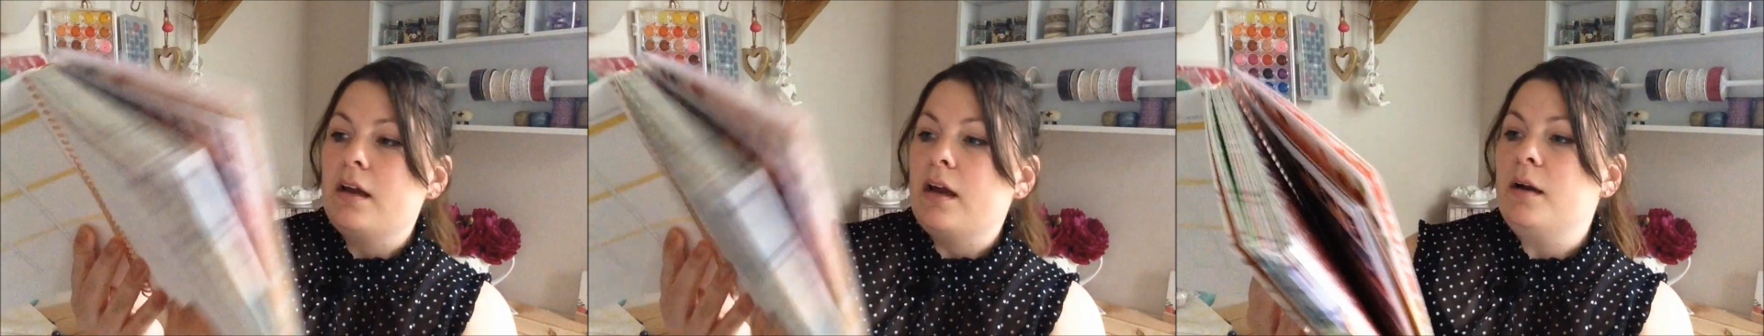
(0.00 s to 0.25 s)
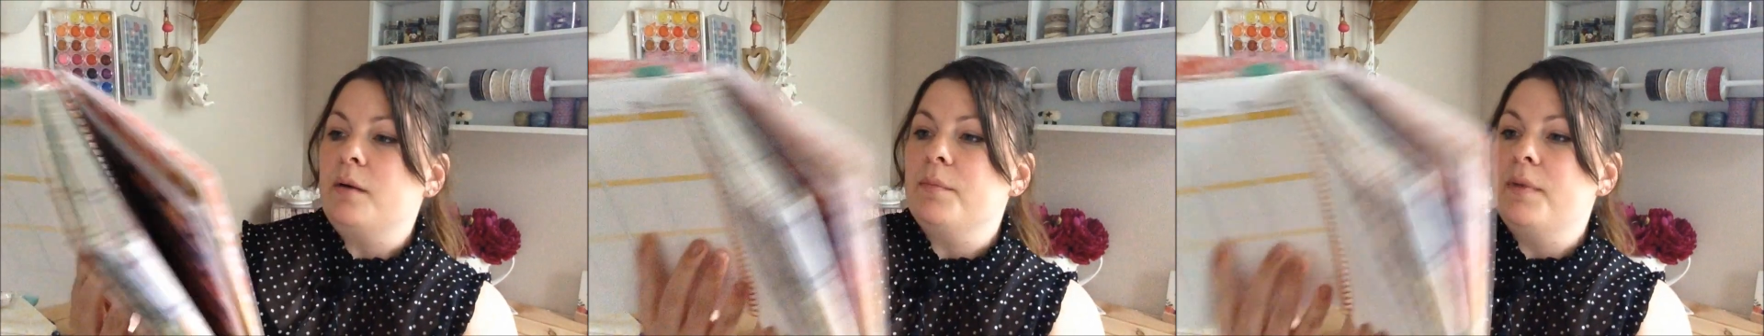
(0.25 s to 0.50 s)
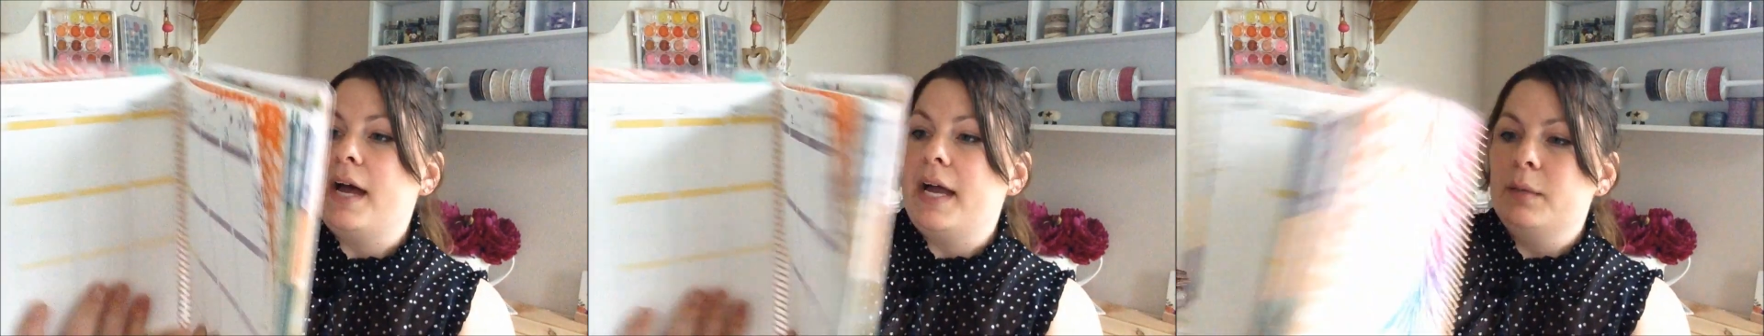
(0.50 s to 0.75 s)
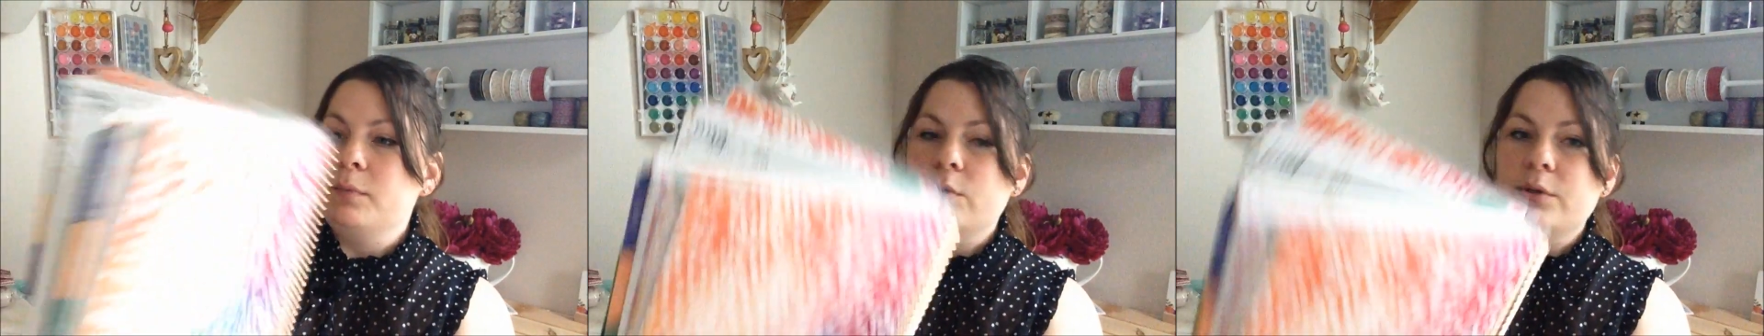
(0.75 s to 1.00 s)
I
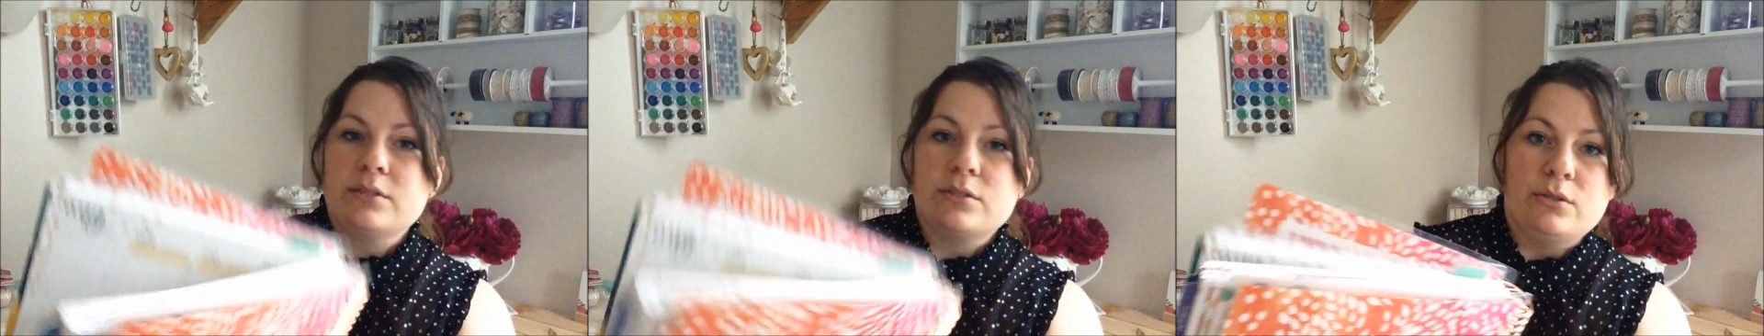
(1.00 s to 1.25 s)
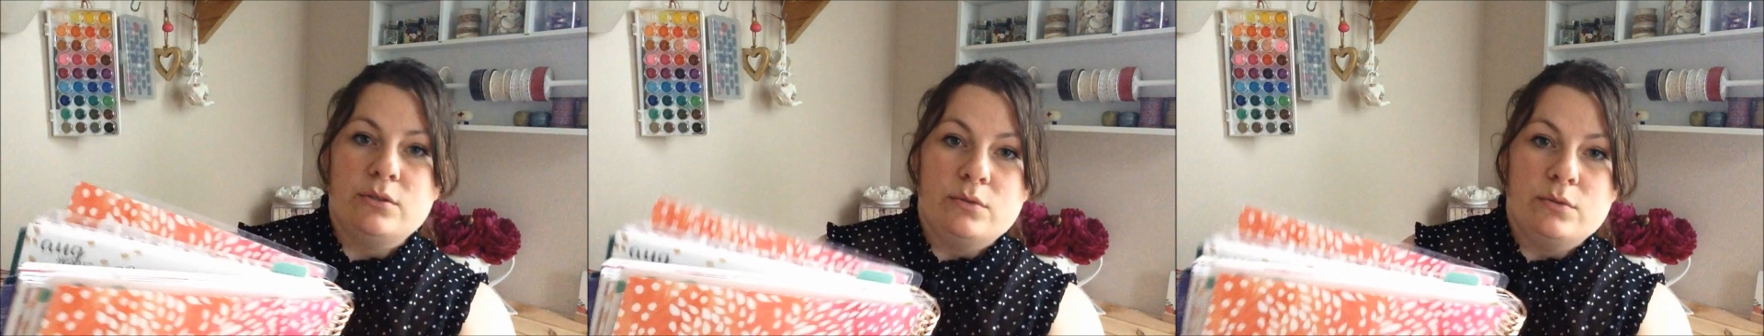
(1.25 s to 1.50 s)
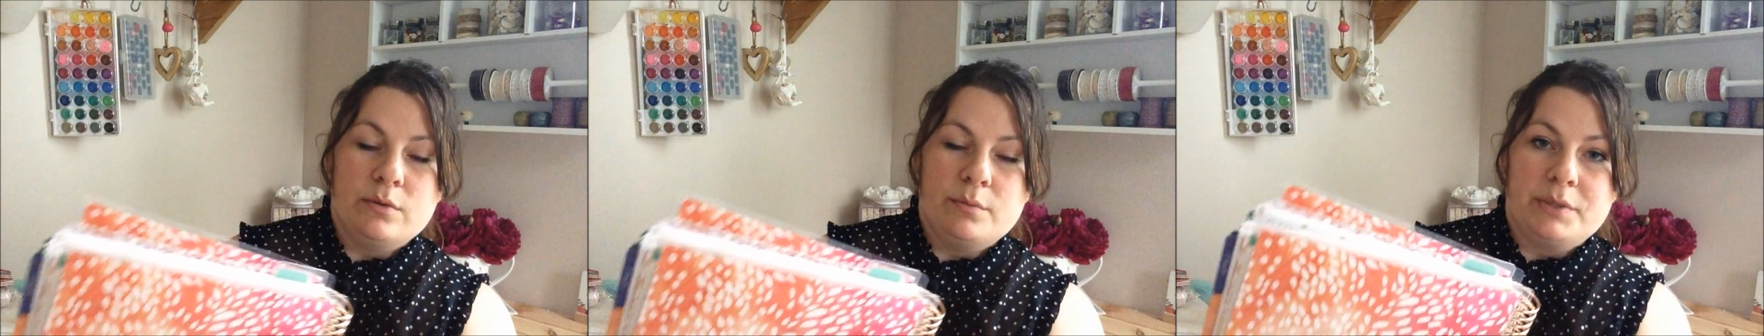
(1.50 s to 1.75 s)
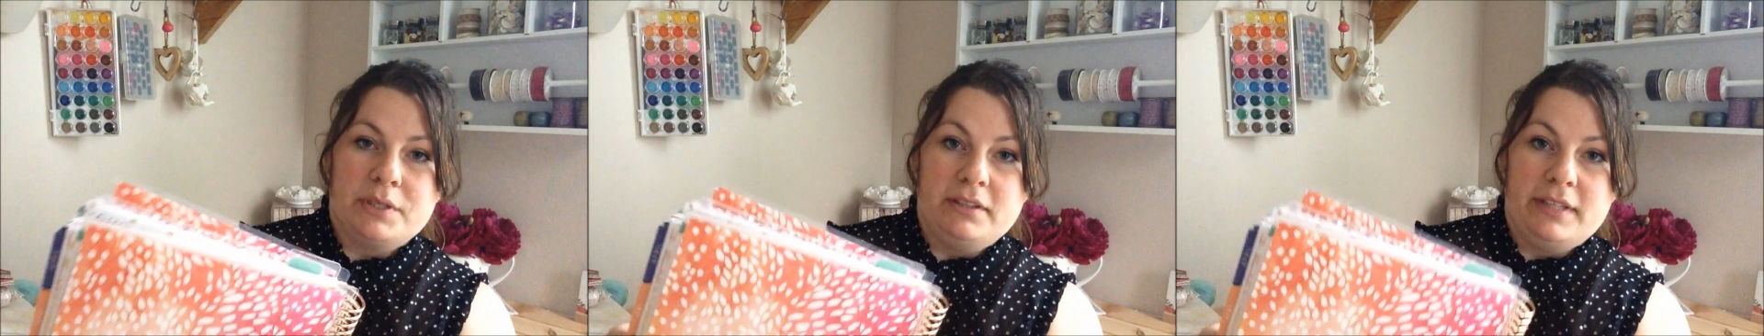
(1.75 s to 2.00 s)
am going to
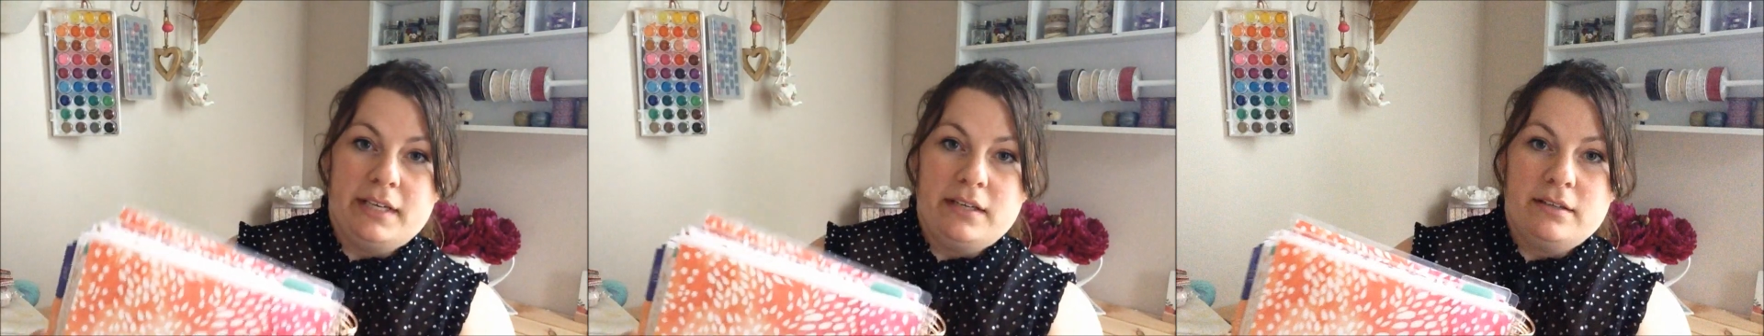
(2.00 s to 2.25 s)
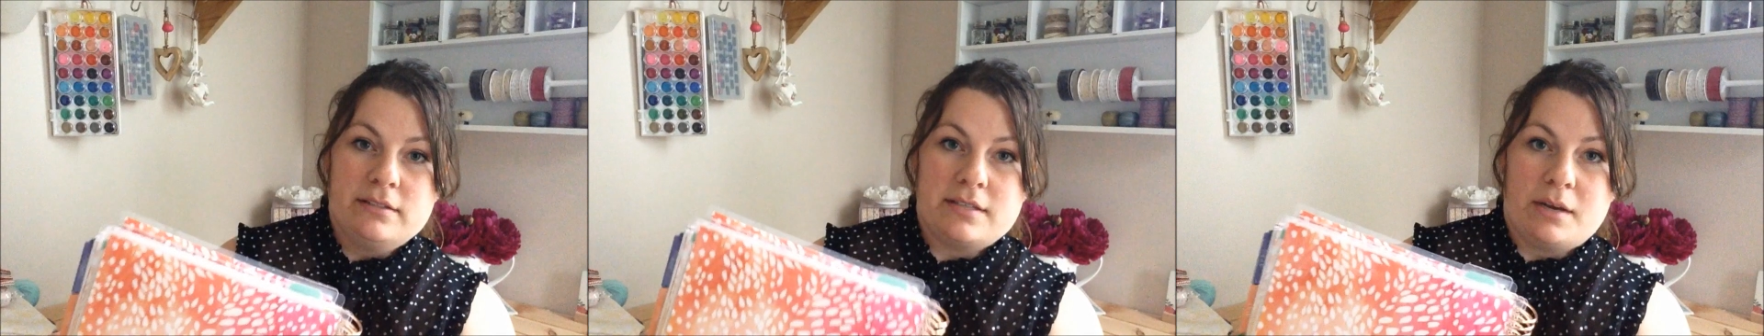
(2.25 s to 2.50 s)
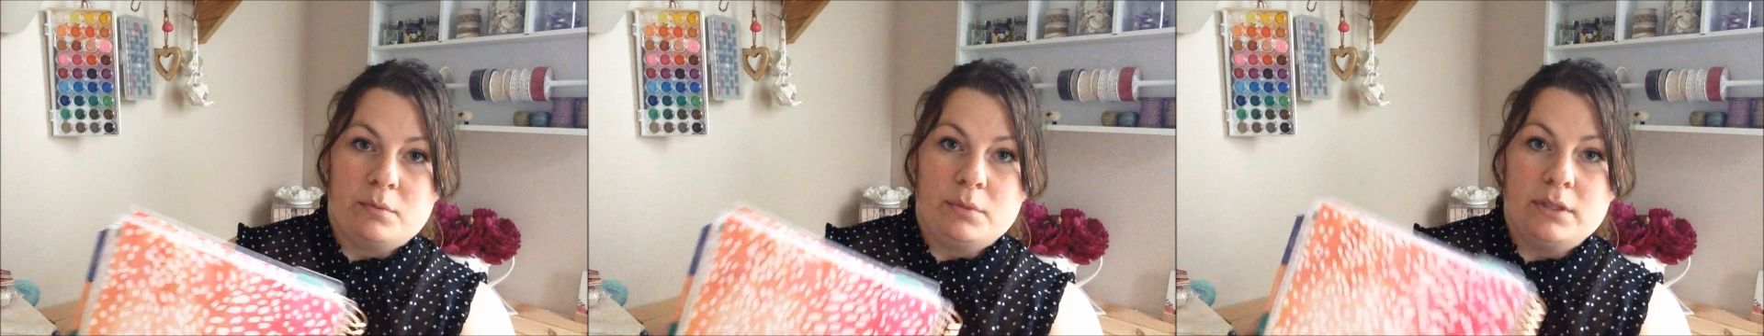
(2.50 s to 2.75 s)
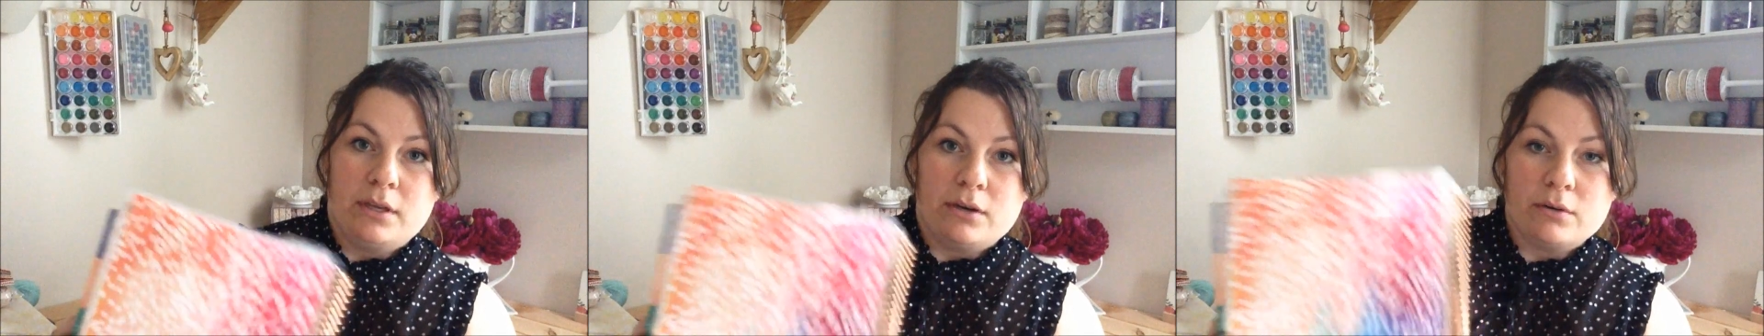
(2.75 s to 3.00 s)
put a link down
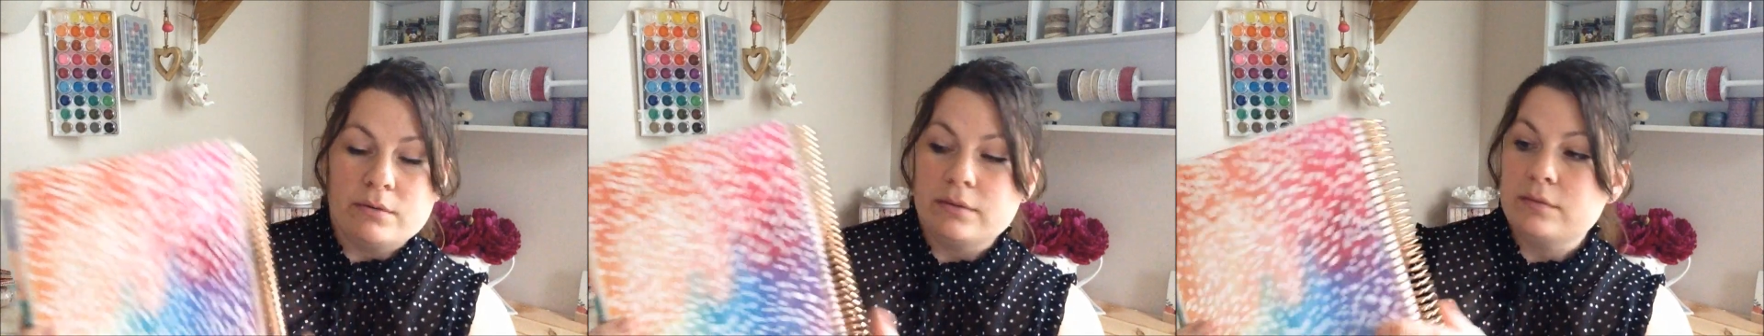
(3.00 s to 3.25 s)
below